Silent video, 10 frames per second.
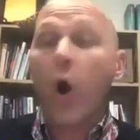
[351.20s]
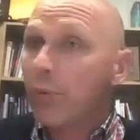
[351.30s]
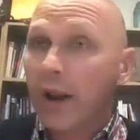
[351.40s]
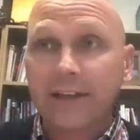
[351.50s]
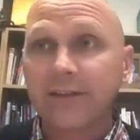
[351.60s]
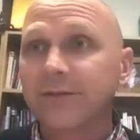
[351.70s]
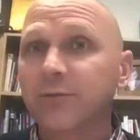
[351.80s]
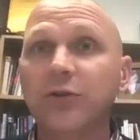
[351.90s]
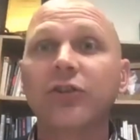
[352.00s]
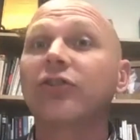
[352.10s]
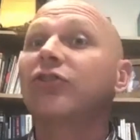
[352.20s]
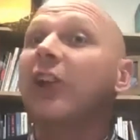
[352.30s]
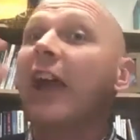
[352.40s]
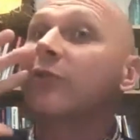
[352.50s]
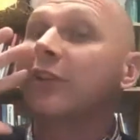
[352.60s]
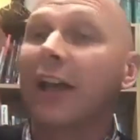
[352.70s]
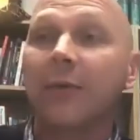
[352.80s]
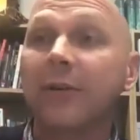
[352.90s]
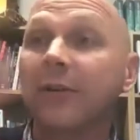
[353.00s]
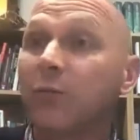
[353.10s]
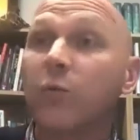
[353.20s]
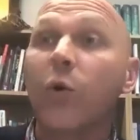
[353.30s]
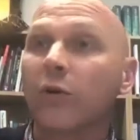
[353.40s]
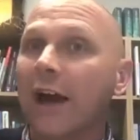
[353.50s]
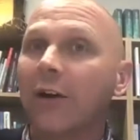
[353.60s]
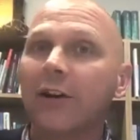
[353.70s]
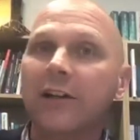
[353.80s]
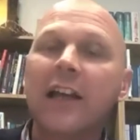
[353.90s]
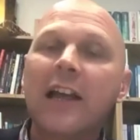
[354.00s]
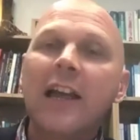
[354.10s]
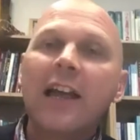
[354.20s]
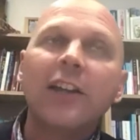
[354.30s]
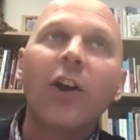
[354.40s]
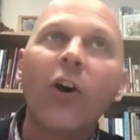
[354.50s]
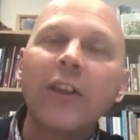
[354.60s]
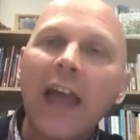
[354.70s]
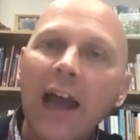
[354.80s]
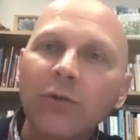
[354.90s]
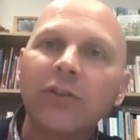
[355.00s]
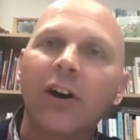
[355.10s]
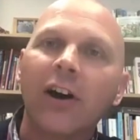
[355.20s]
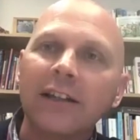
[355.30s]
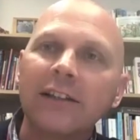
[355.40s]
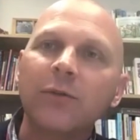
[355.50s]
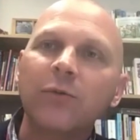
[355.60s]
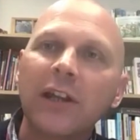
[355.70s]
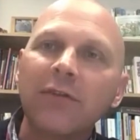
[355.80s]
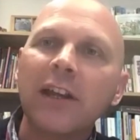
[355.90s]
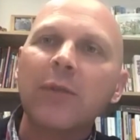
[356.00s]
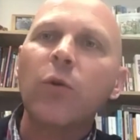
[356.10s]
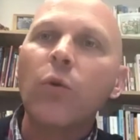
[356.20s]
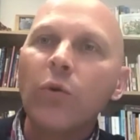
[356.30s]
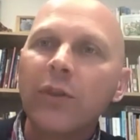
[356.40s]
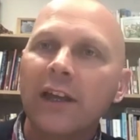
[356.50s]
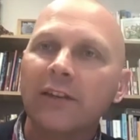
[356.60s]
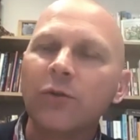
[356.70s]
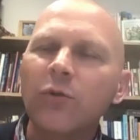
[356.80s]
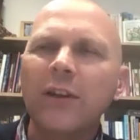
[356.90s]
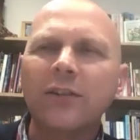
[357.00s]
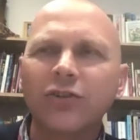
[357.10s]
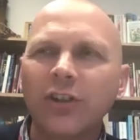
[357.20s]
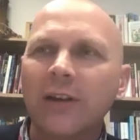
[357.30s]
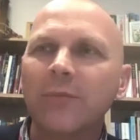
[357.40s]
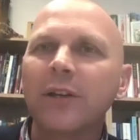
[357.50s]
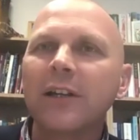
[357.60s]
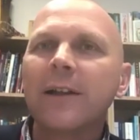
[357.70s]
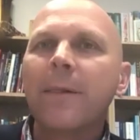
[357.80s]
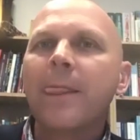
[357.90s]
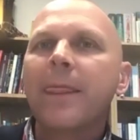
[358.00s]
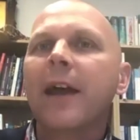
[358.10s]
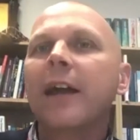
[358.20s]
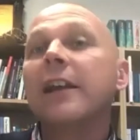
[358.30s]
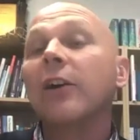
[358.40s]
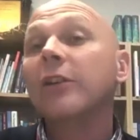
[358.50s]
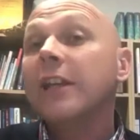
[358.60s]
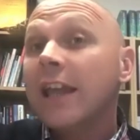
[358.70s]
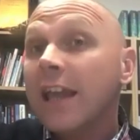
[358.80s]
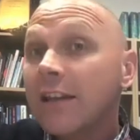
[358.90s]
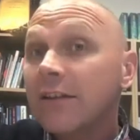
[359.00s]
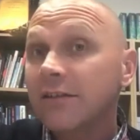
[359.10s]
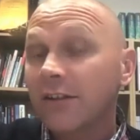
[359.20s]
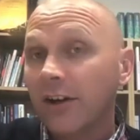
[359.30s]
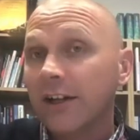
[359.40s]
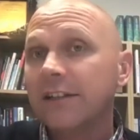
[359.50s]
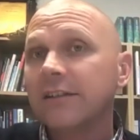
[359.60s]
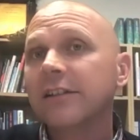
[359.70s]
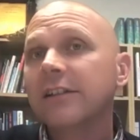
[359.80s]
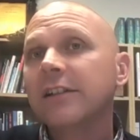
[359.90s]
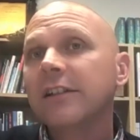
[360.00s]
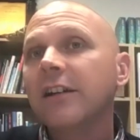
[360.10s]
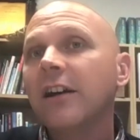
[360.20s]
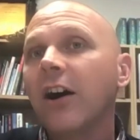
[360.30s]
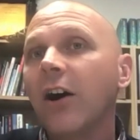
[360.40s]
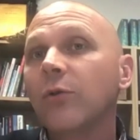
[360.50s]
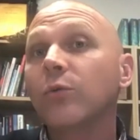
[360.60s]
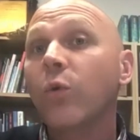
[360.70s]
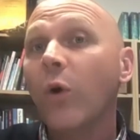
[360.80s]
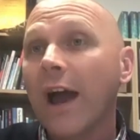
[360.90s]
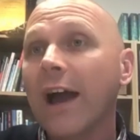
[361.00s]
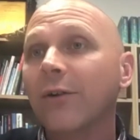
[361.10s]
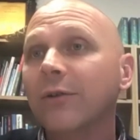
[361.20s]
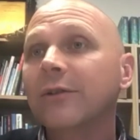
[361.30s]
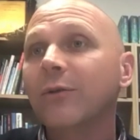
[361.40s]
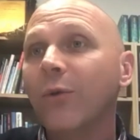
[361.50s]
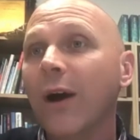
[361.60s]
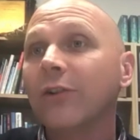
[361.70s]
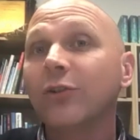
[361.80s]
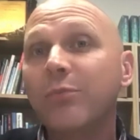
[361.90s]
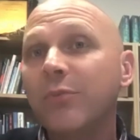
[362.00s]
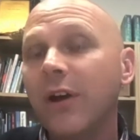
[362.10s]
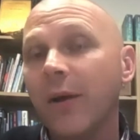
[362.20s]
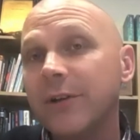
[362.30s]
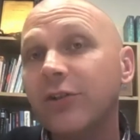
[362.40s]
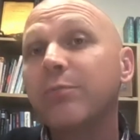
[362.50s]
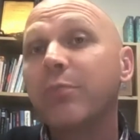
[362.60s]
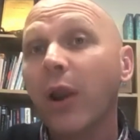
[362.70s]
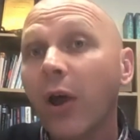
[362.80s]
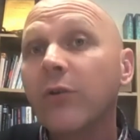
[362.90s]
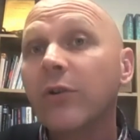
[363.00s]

place was just shouting at him as he walked out. And, you know, on the outside, giving him all this jip, and yet on the inside, I was just blown